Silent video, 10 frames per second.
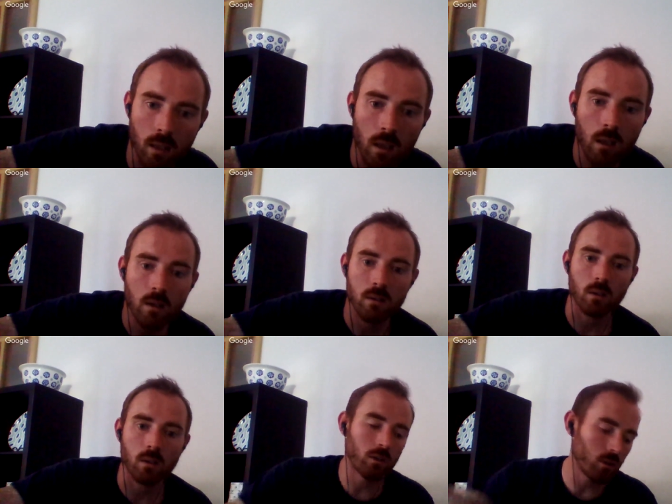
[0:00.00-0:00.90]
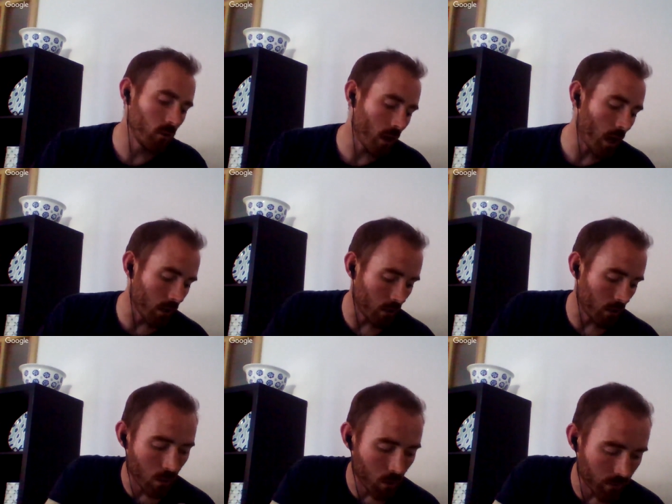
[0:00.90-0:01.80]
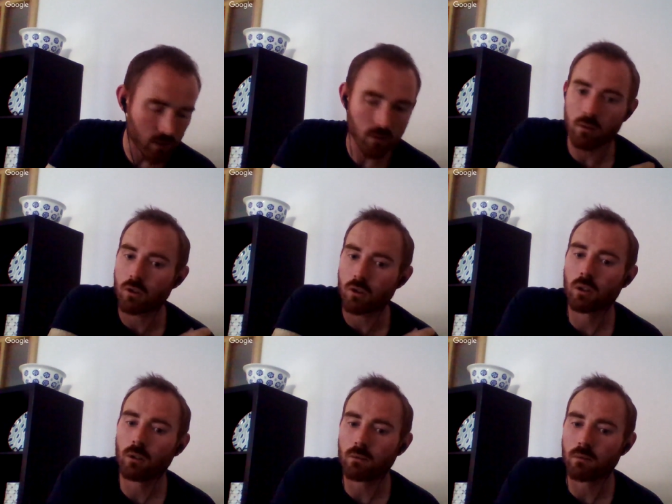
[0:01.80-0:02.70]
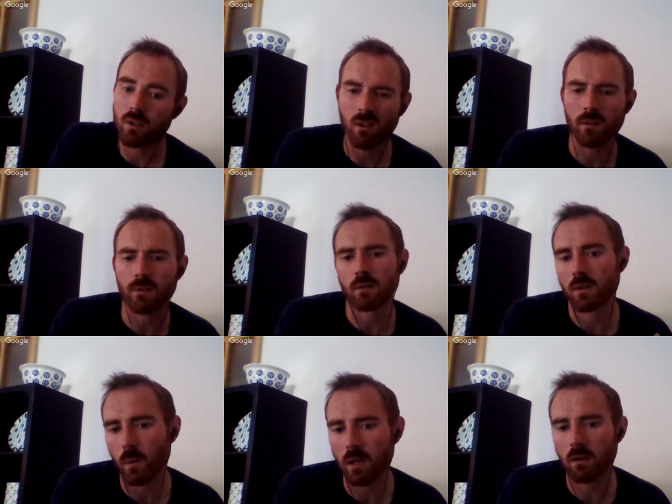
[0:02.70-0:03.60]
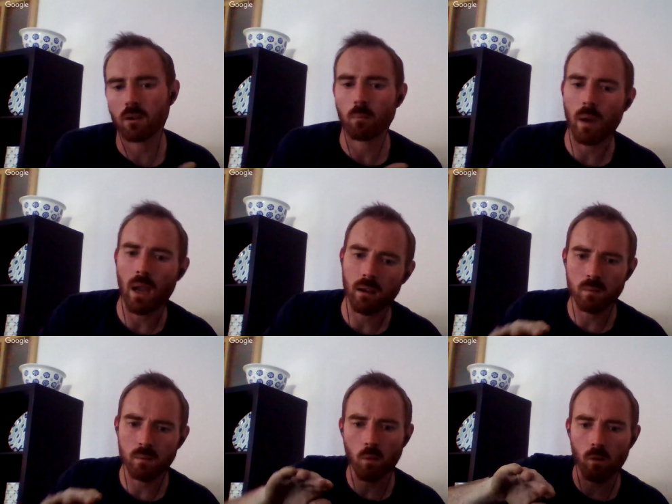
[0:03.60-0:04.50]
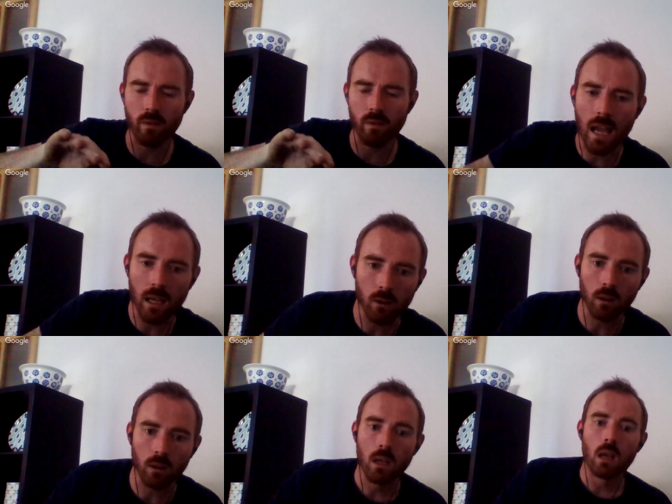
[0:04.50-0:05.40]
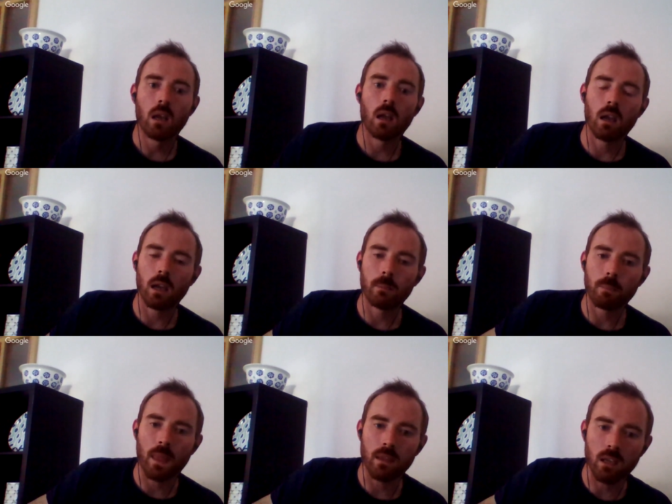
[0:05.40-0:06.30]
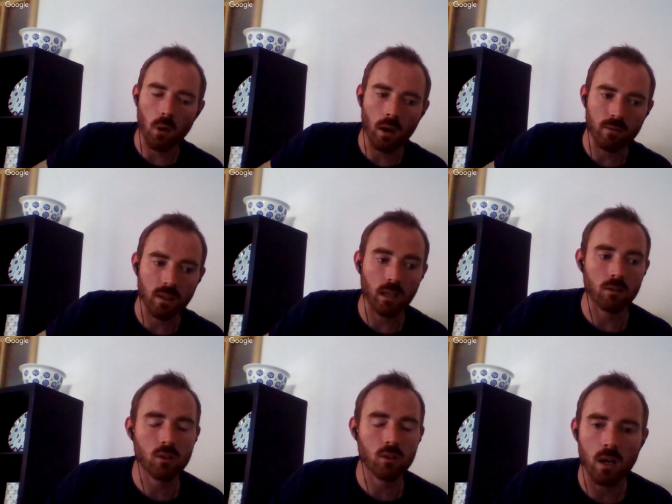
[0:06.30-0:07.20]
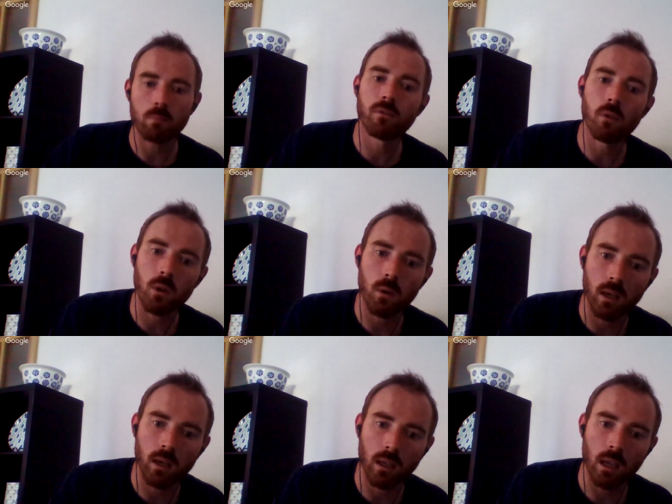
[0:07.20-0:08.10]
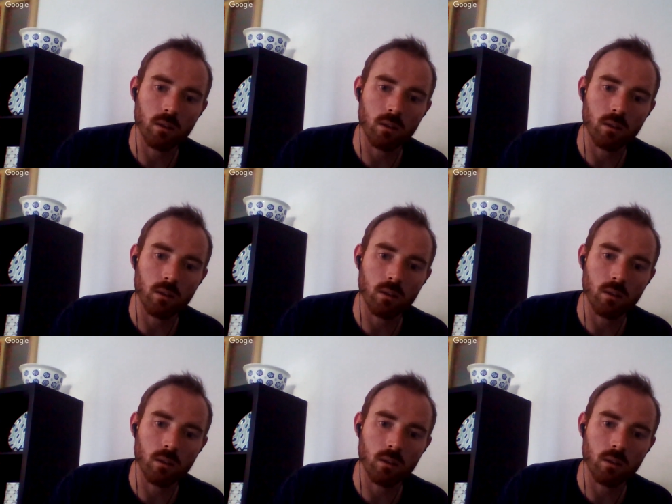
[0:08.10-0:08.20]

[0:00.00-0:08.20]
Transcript: so you do that, and now all of a sudden your shoulder is softer, it's weaker, your back is more of an angle, um, and then you have to get straight before you can engage.